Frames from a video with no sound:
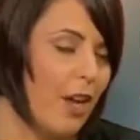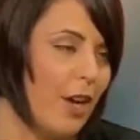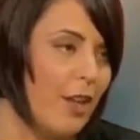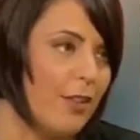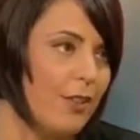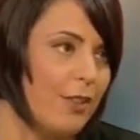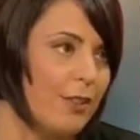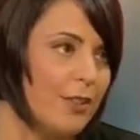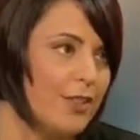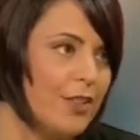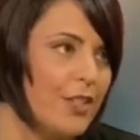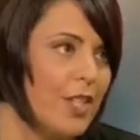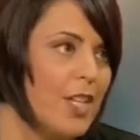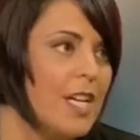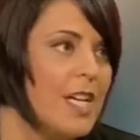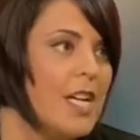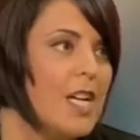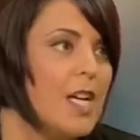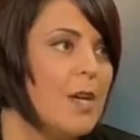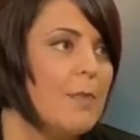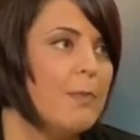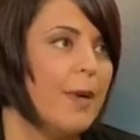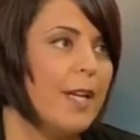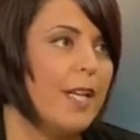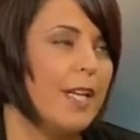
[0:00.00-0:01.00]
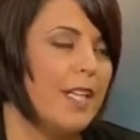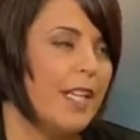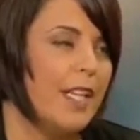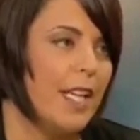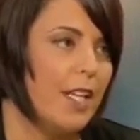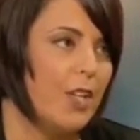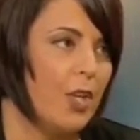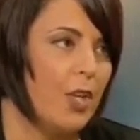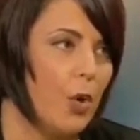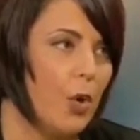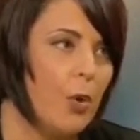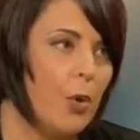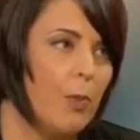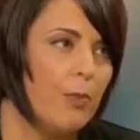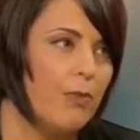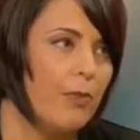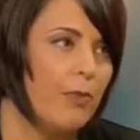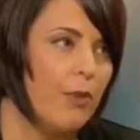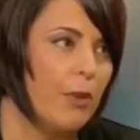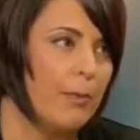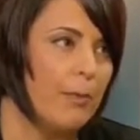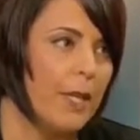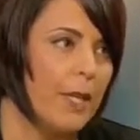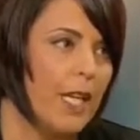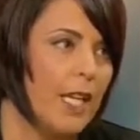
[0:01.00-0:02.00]
others, but it hit home
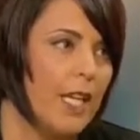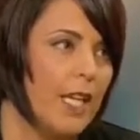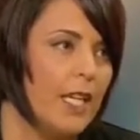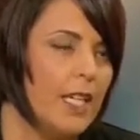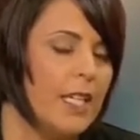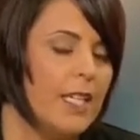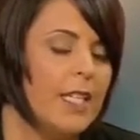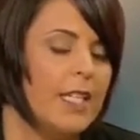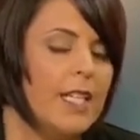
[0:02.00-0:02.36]
for me.